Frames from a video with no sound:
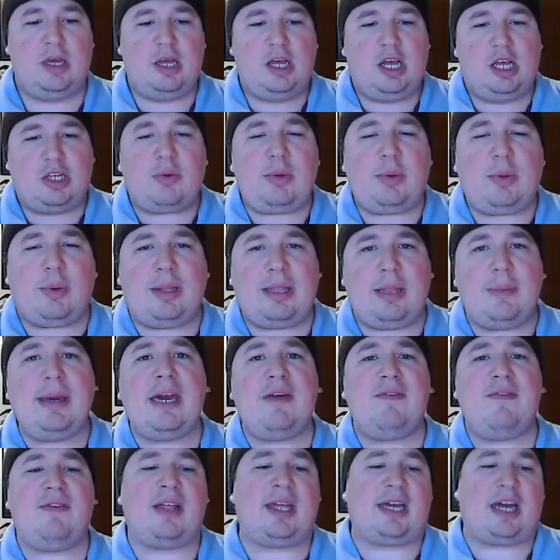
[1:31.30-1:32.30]
So anyway, let me
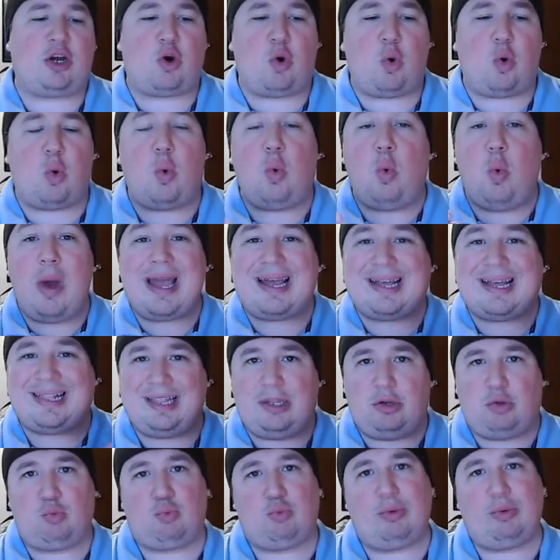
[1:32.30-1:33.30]
give you like a quick
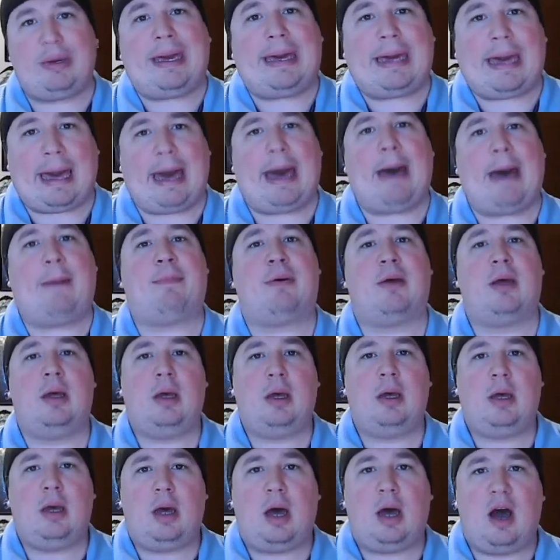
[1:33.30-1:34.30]
little recap
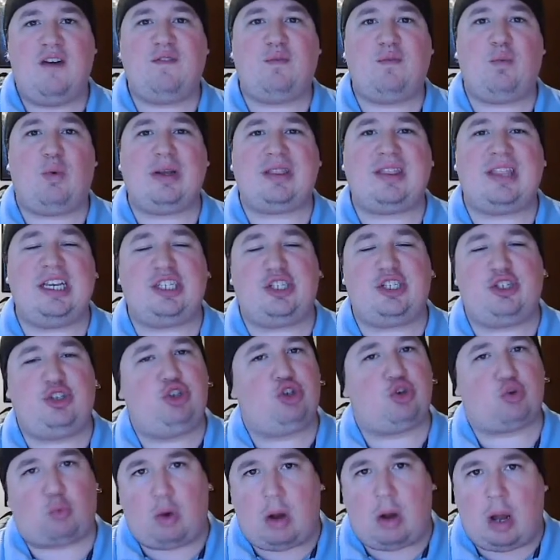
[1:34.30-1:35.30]
of what this
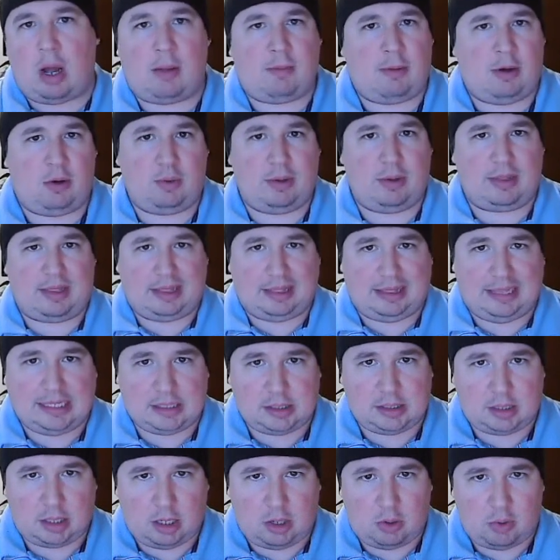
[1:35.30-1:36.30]
drama with
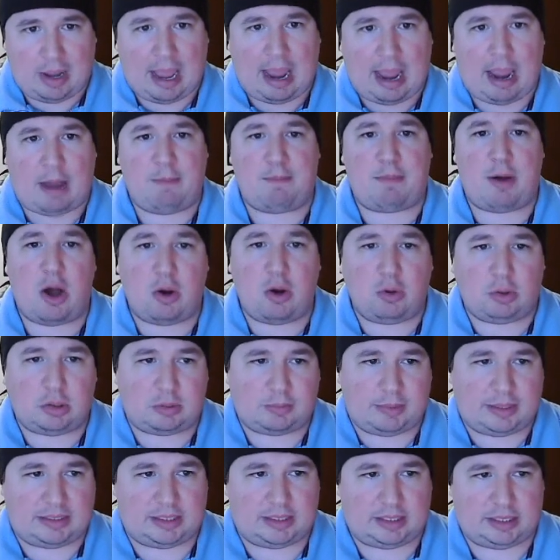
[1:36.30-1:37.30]
Lizzo and
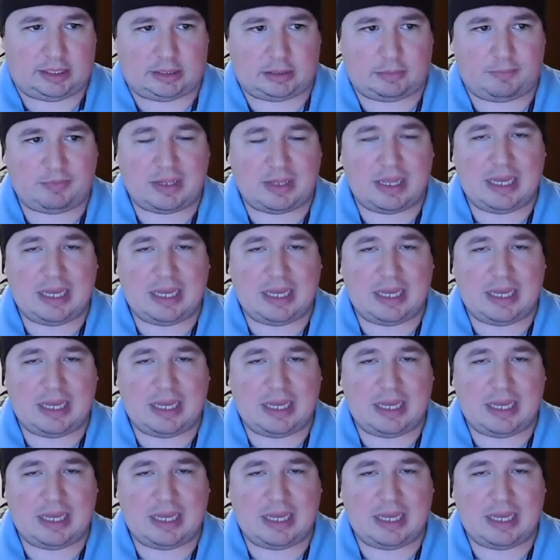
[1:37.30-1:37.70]
Postmates is.